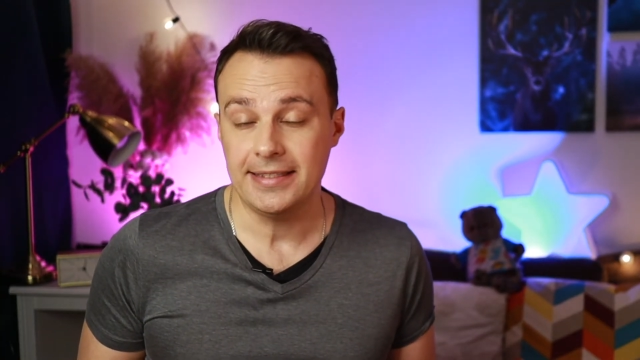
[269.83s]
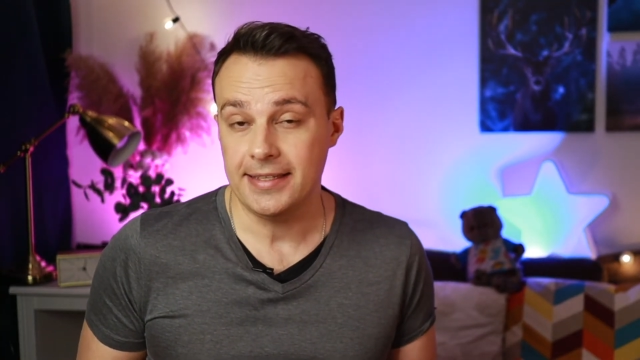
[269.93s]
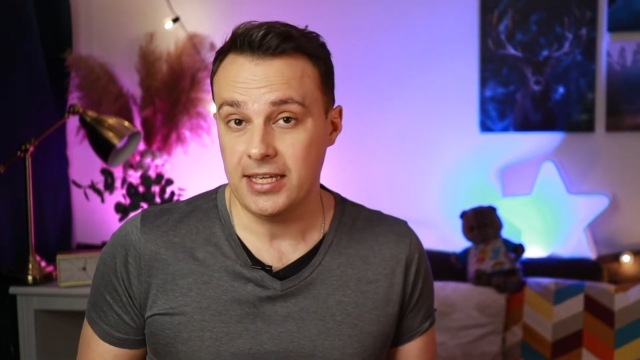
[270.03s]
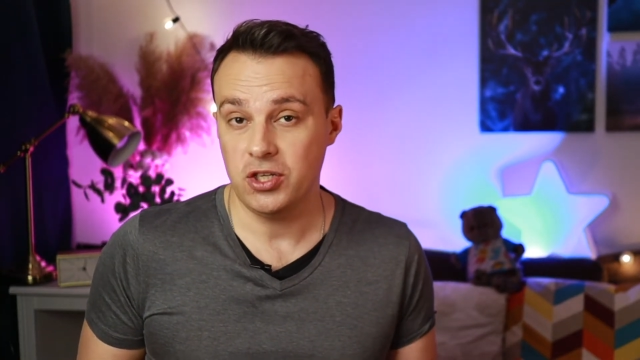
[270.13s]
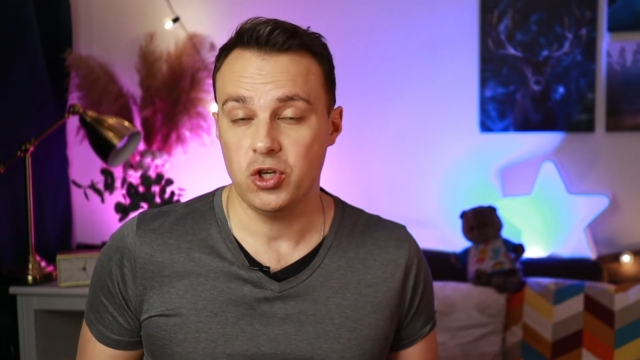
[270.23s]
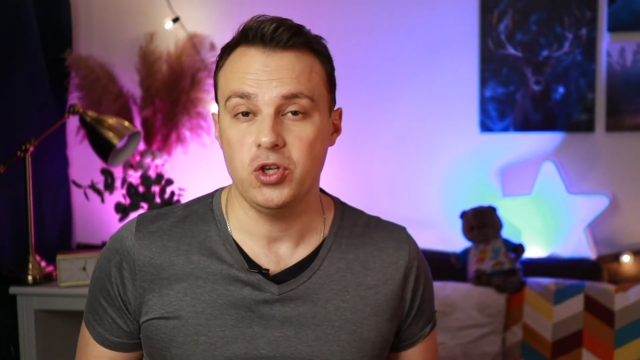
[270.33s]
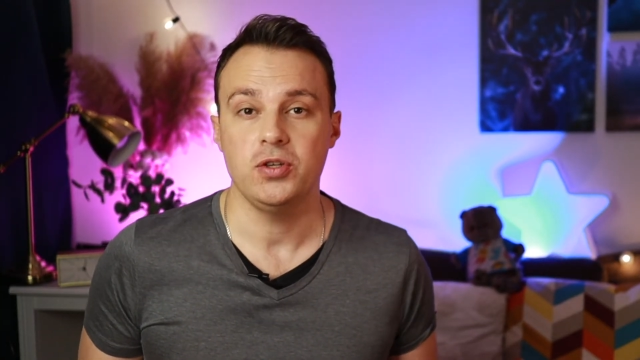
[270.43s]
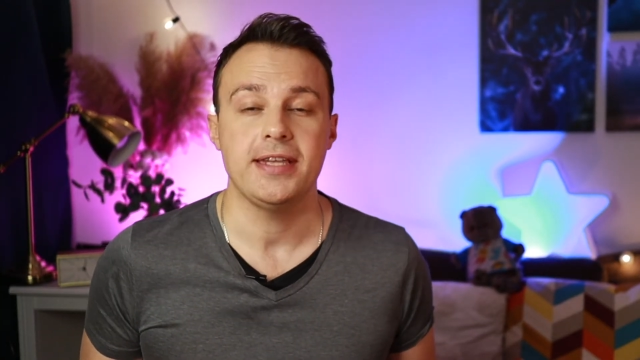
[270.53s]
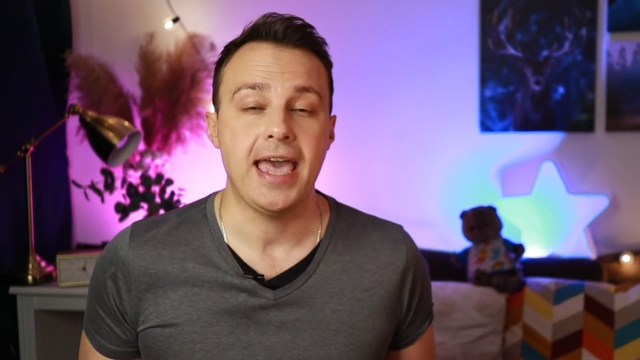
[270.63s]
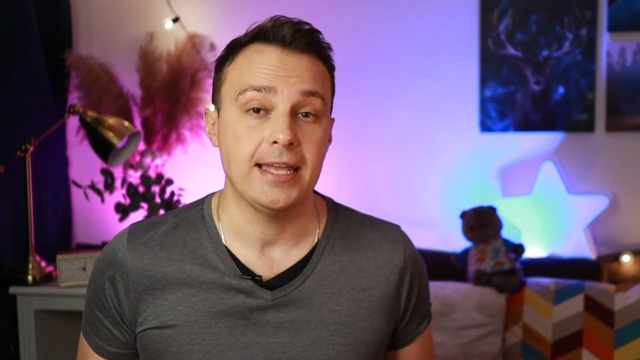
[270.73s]

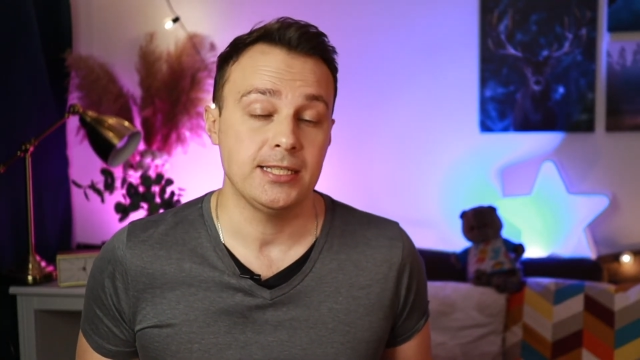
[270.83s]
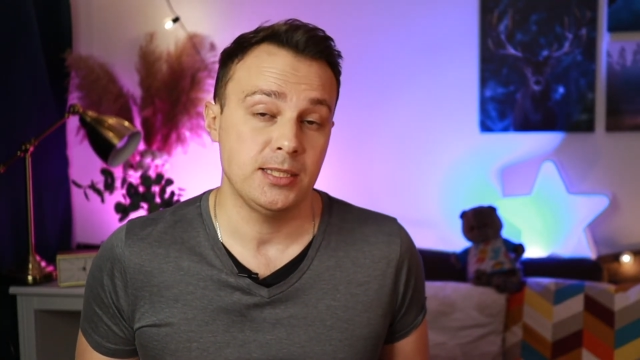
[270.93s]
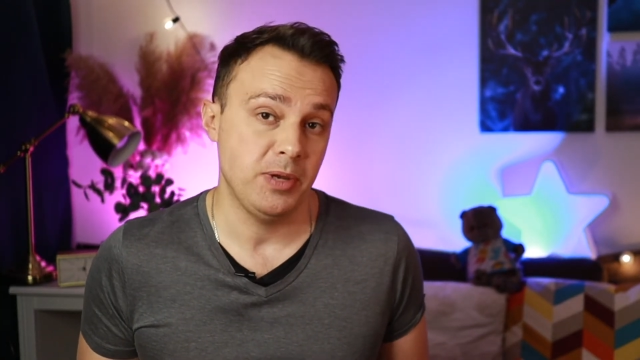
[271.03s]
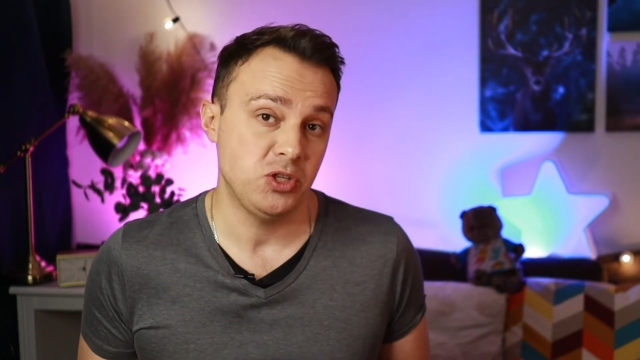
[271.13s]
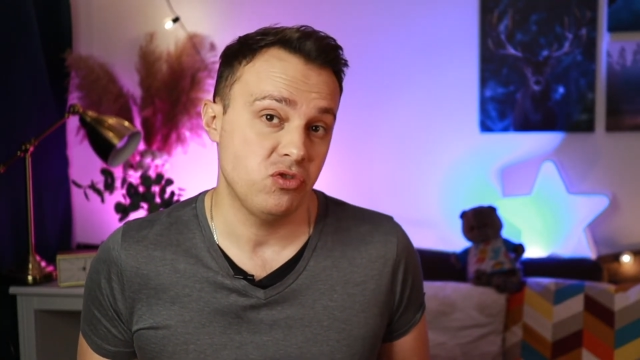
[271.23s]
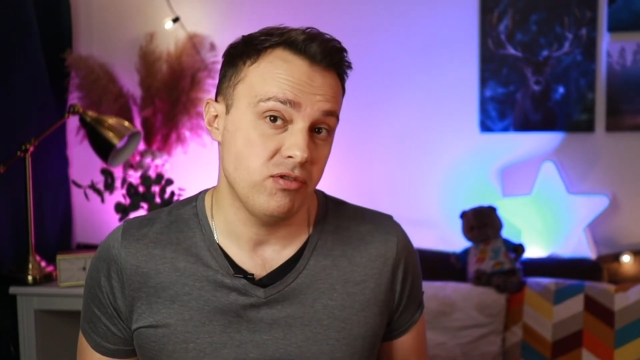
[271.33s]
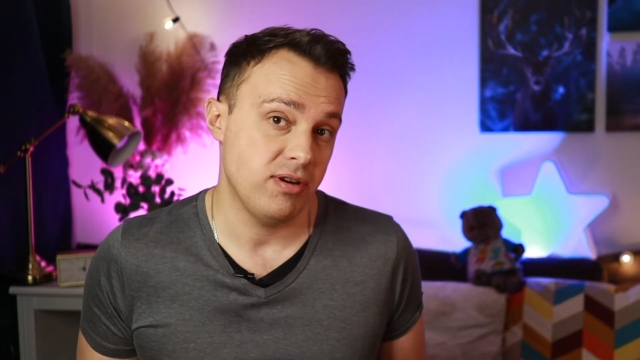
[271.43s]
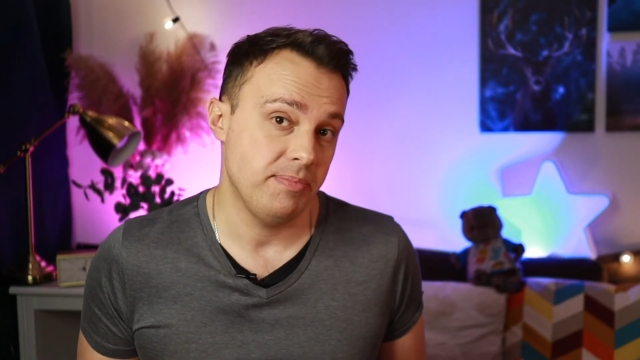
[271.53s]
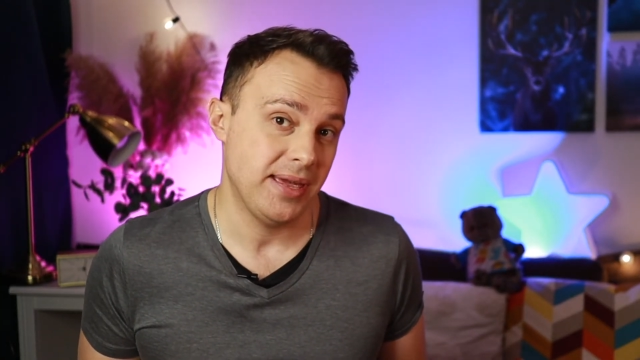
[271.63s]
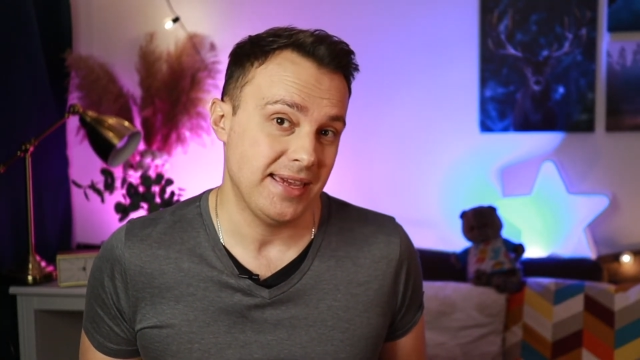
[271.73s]
teachers and speech
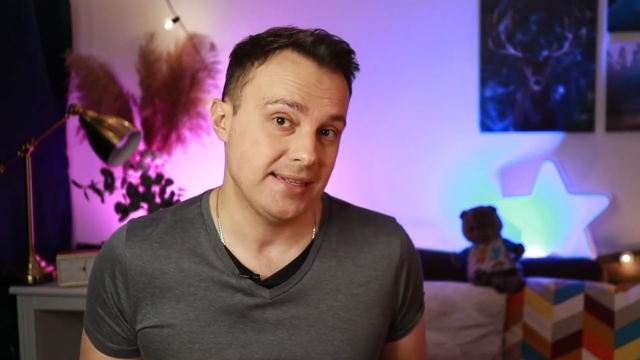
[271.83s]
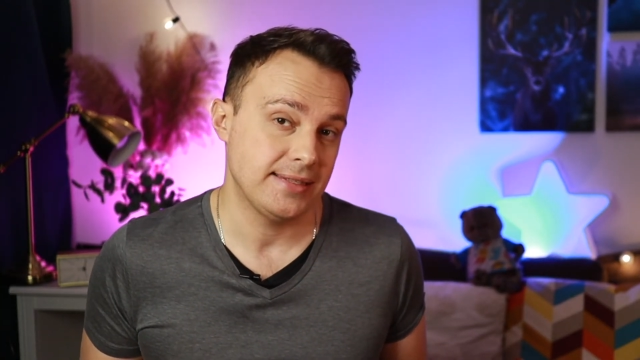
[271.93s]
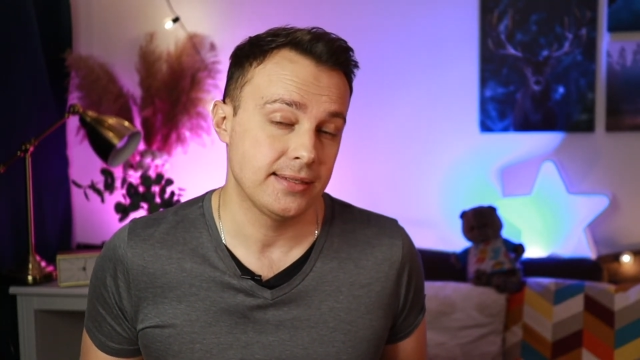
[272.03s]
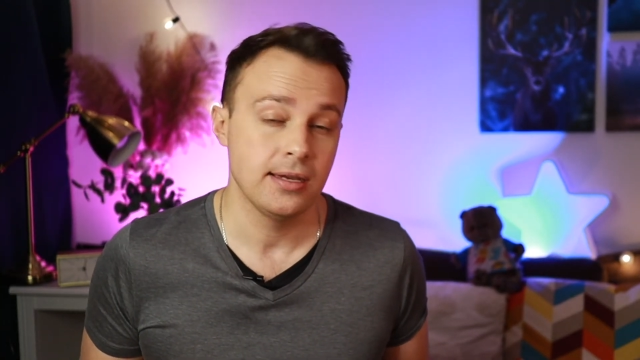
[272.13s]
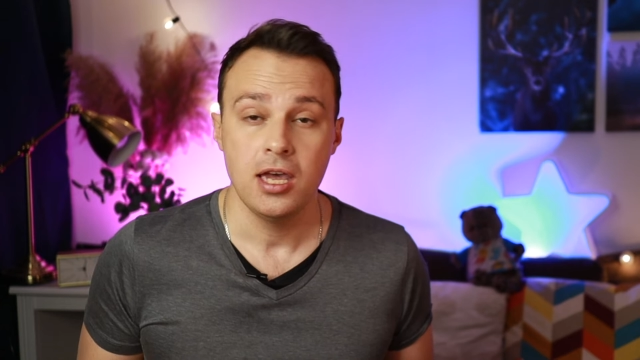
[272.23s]
therapists